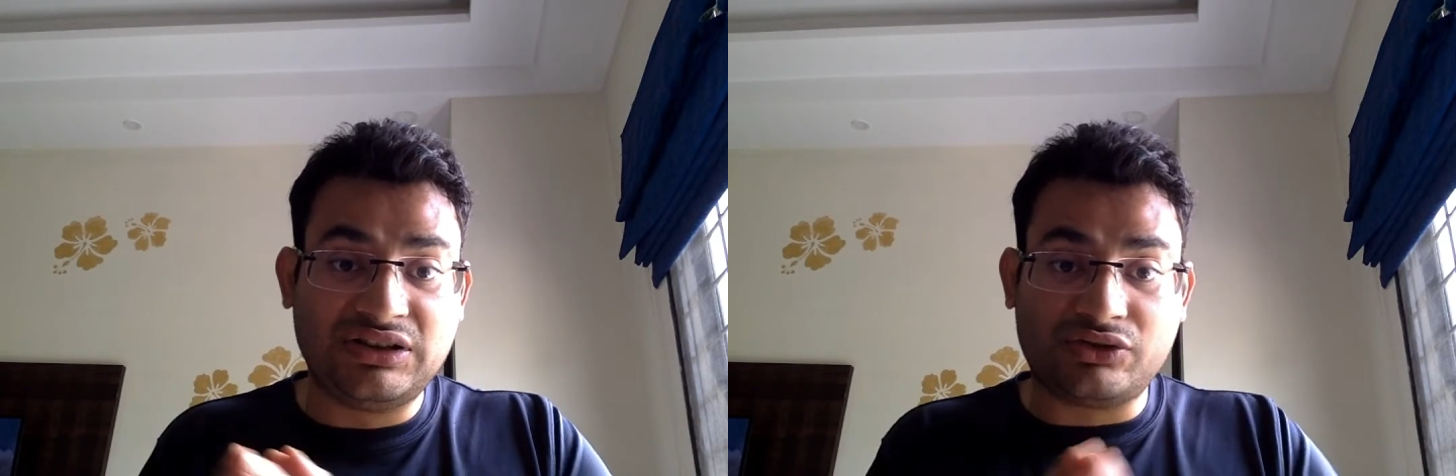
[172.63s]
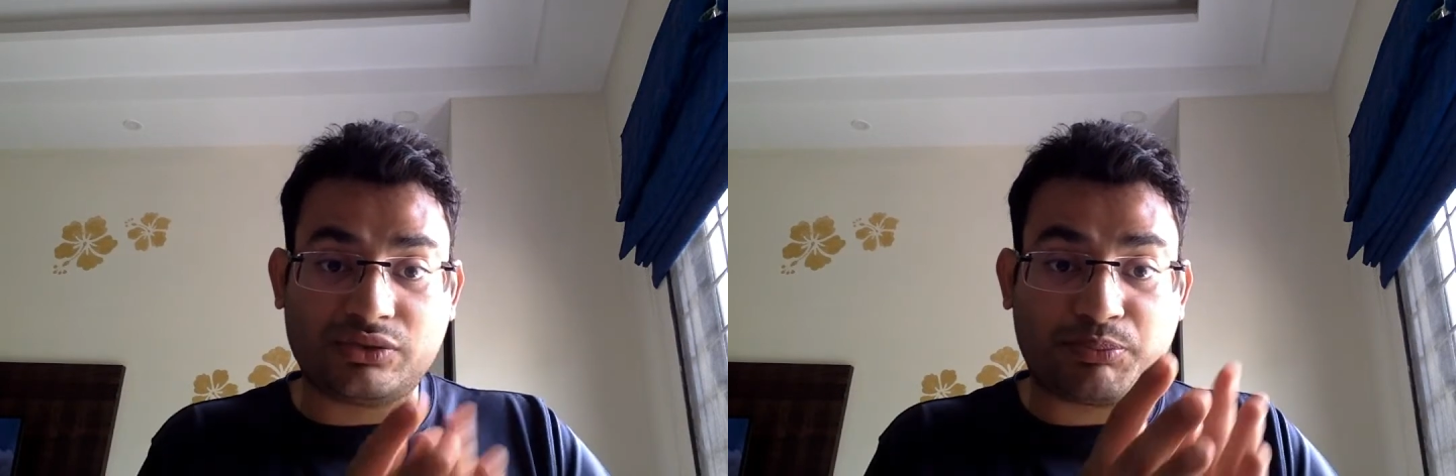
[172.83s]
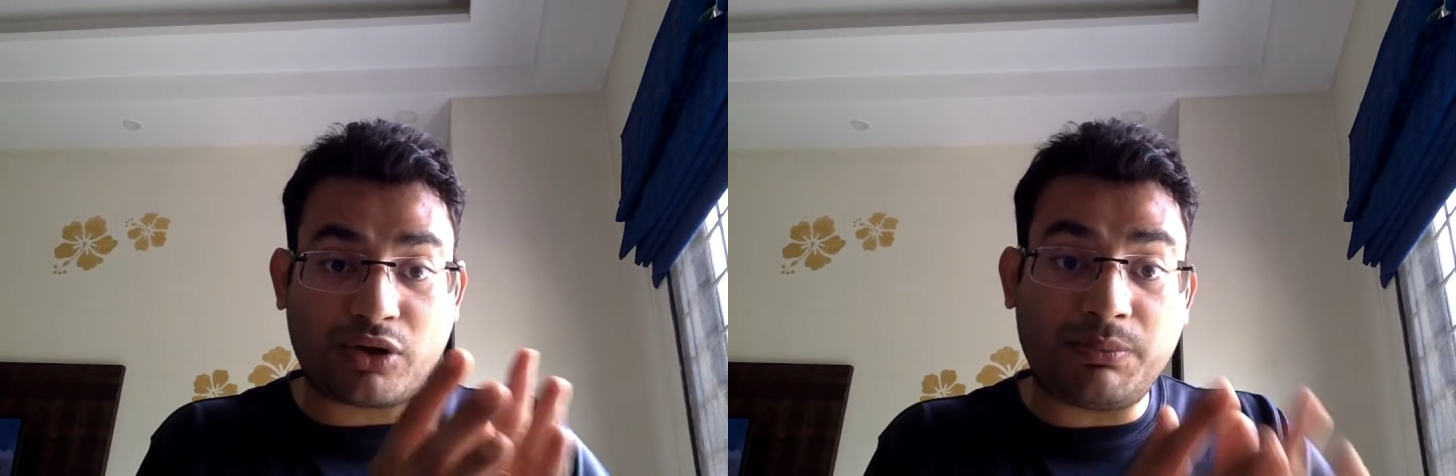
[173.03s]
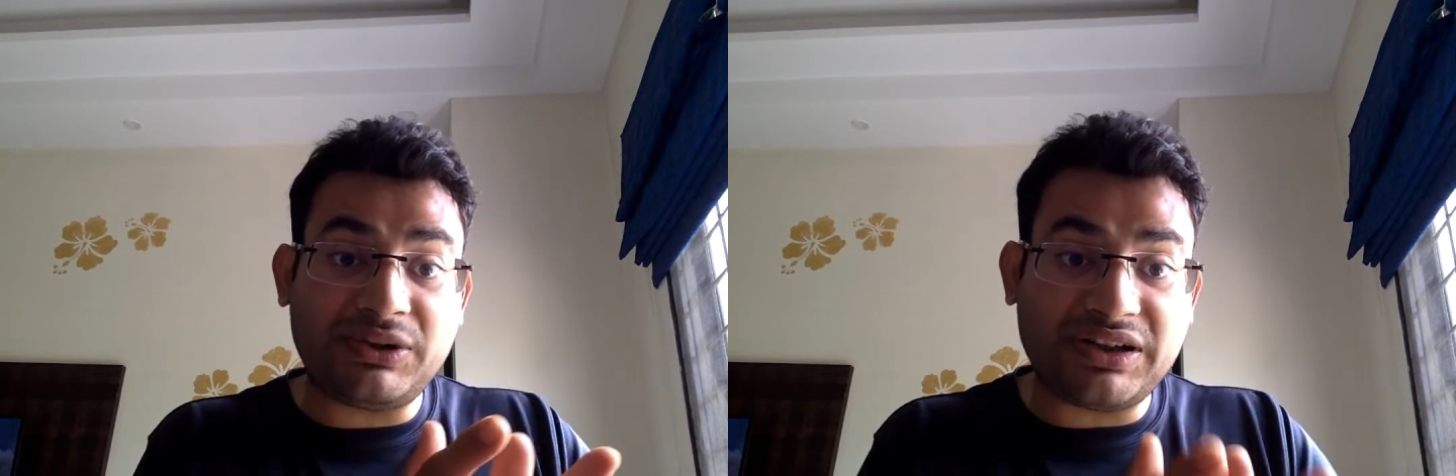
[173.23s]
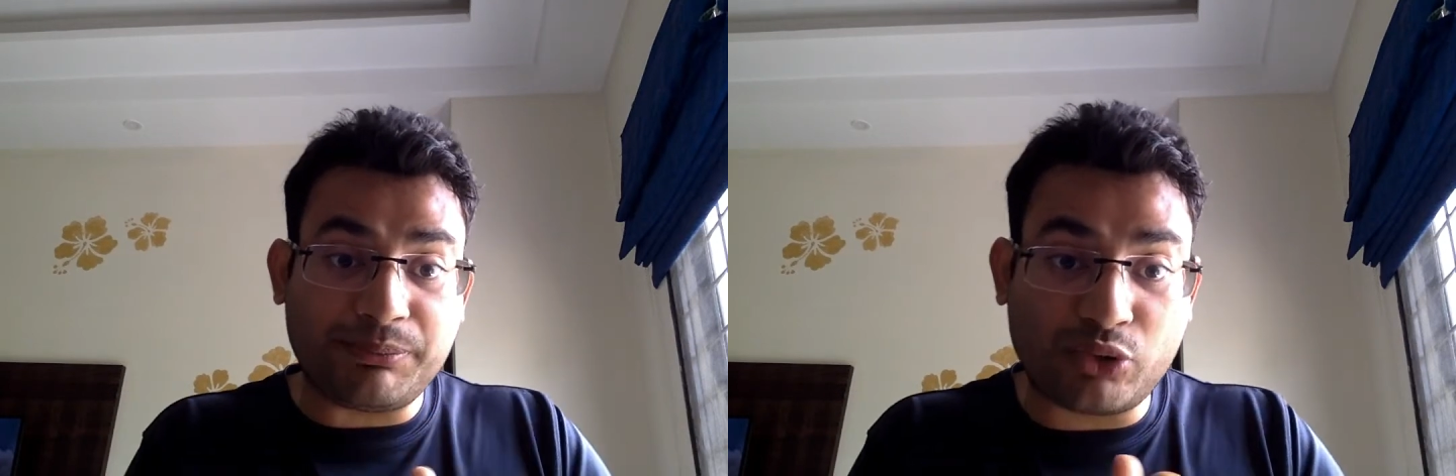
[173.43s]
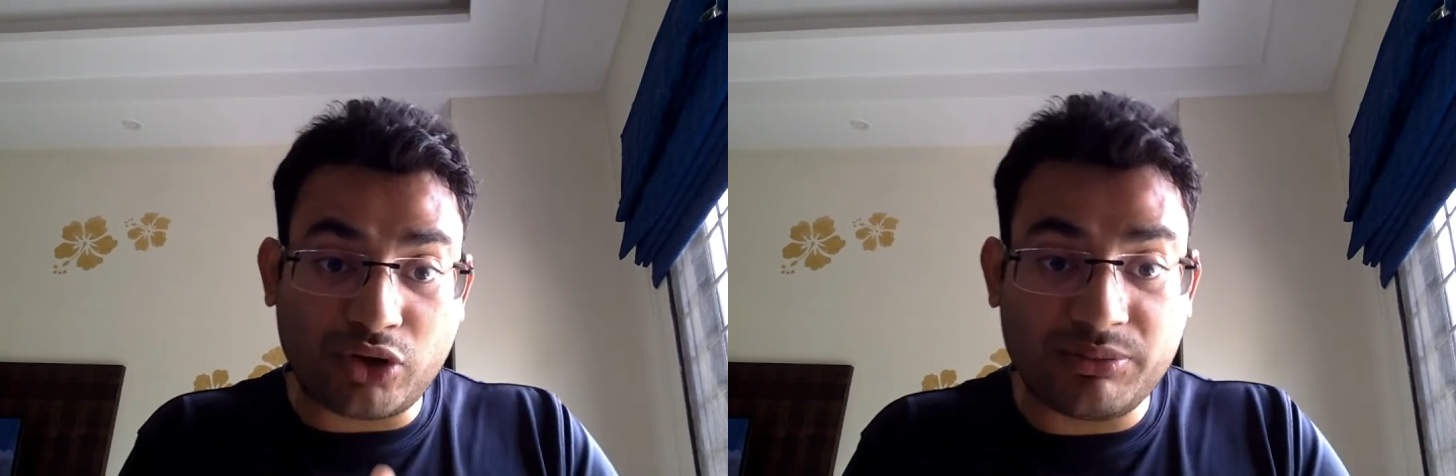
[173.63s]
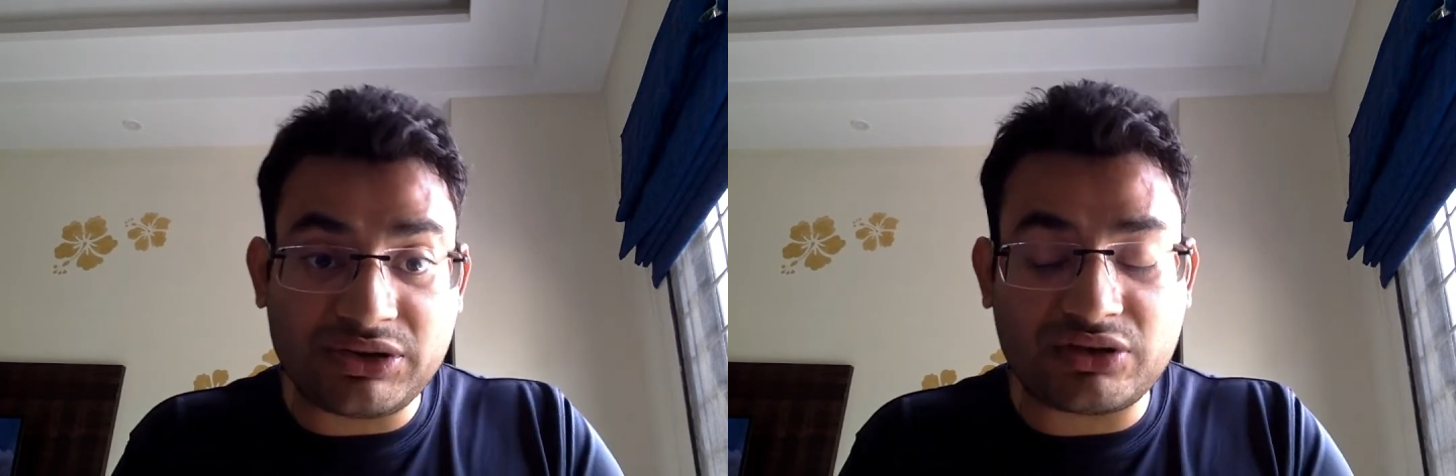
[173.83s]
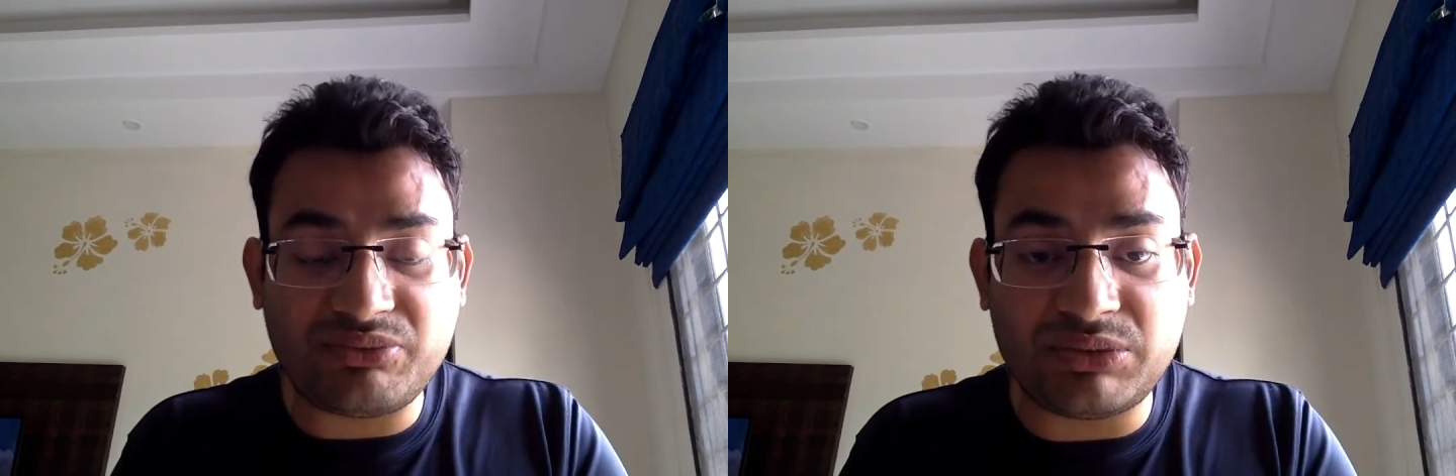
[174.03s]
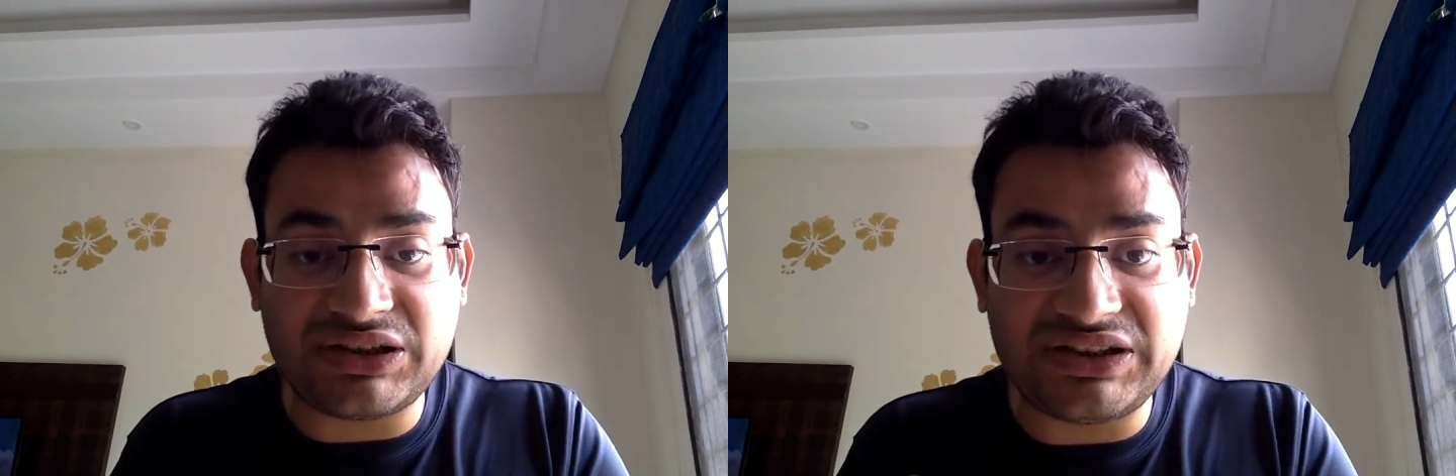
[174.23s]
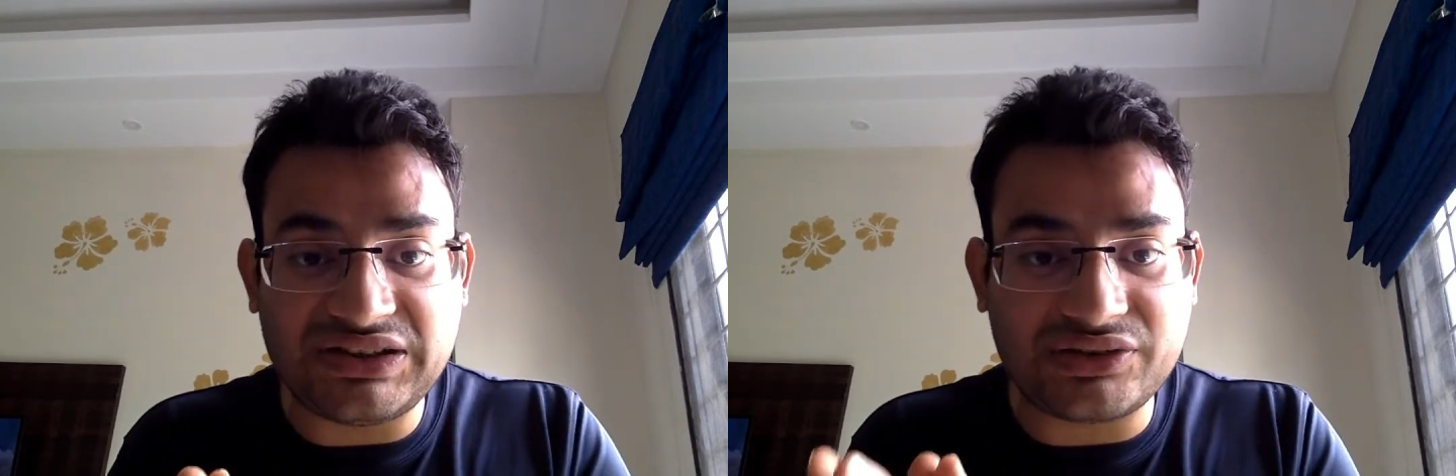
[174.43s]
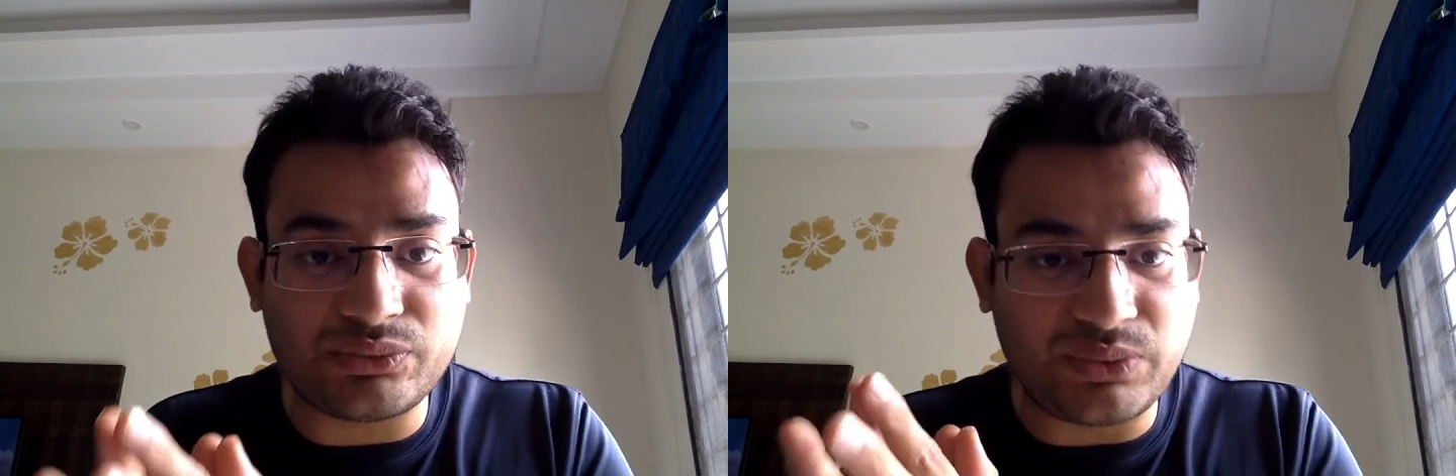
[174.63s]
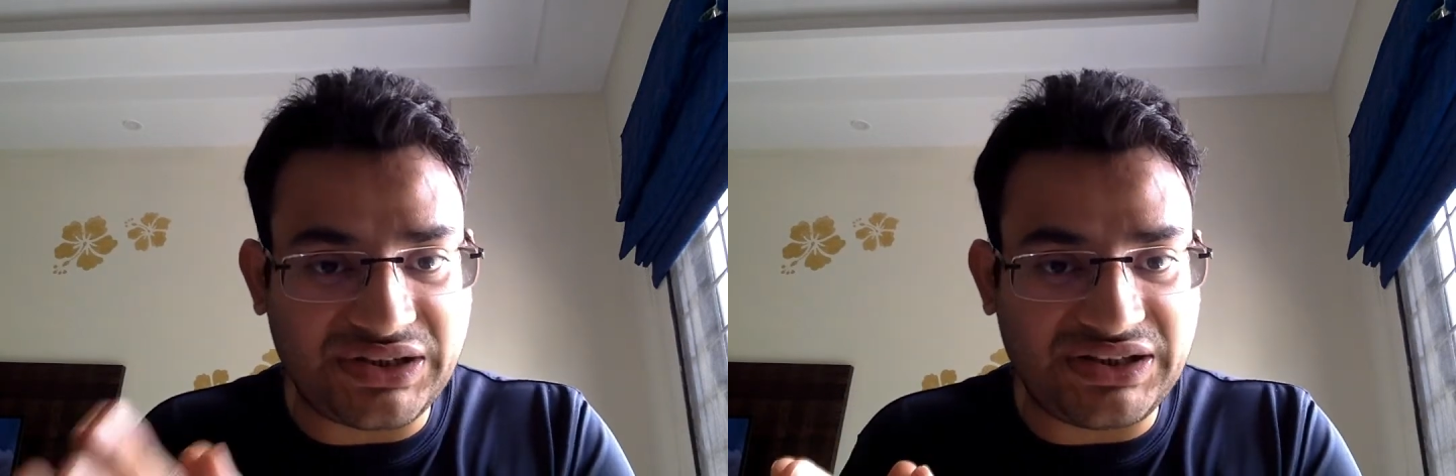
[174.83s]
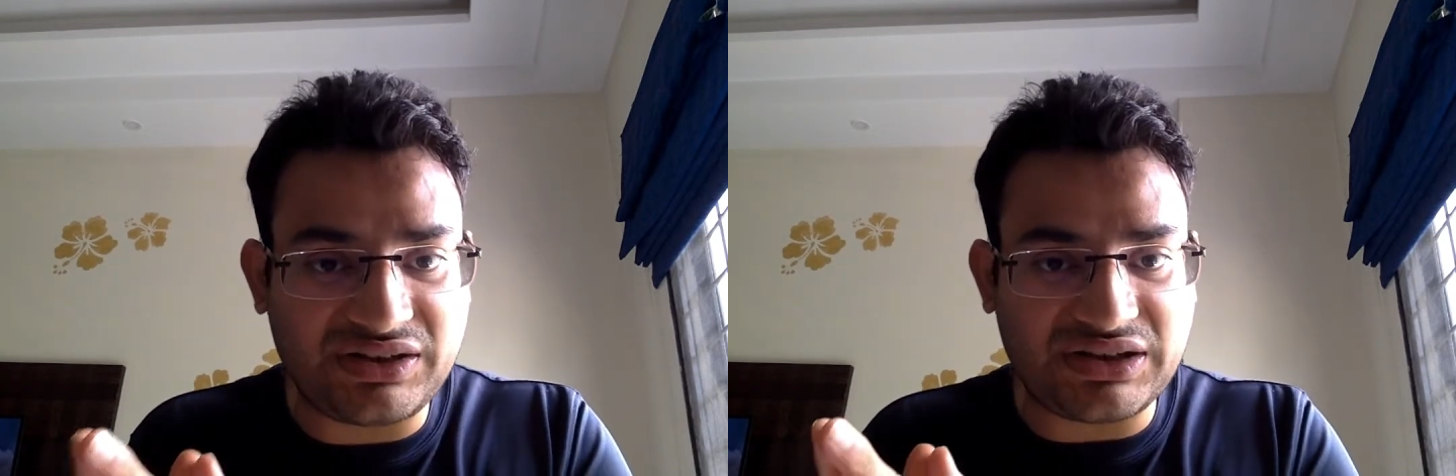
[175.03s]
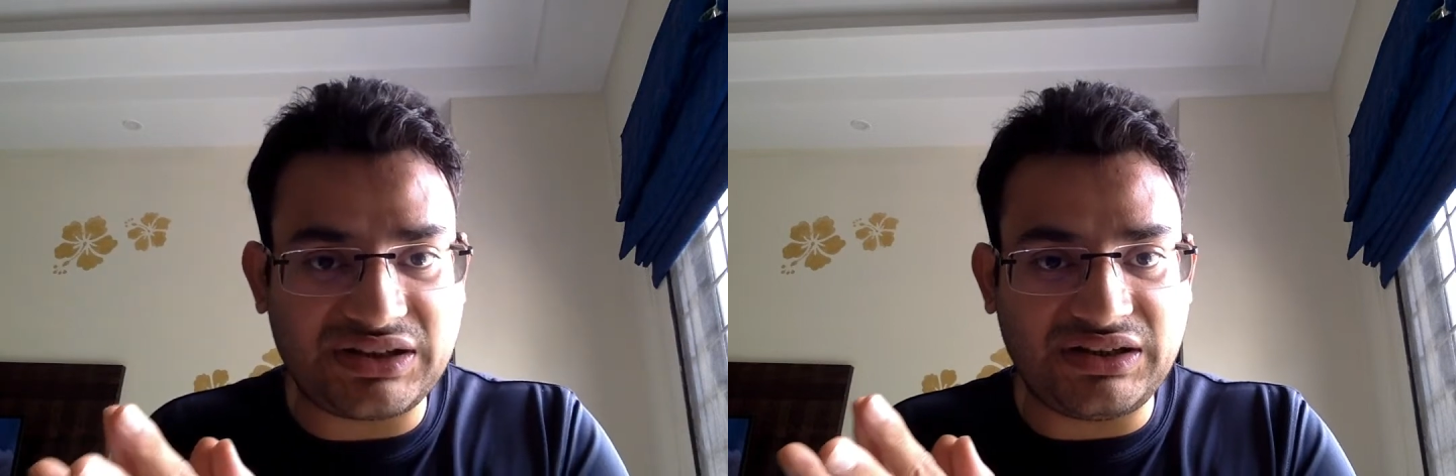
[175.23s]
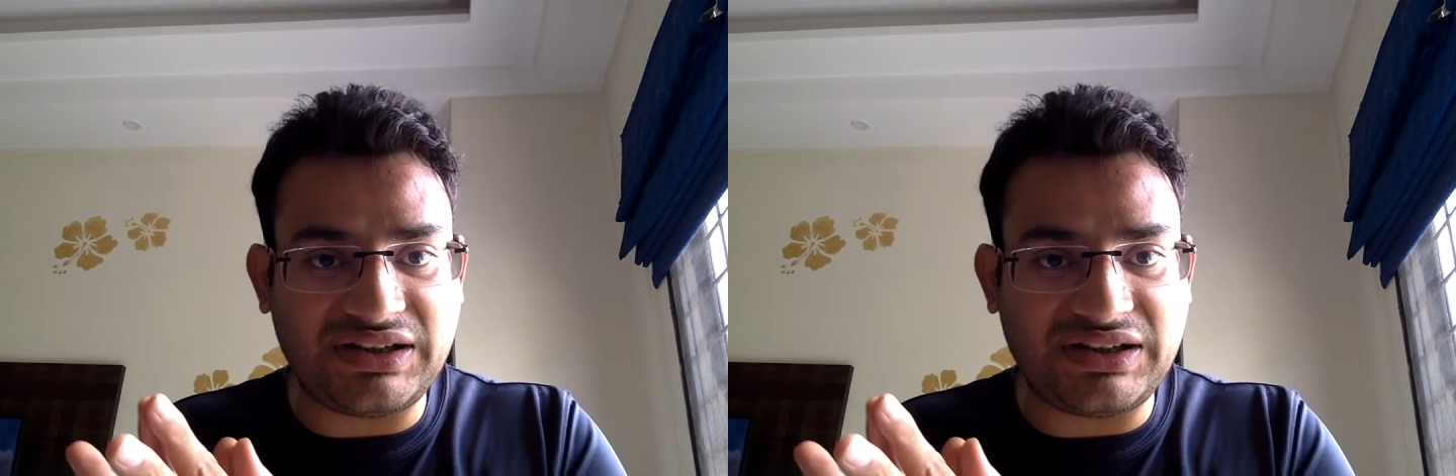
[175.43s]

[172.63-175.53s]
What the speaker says: So proper deployment of money is very critical,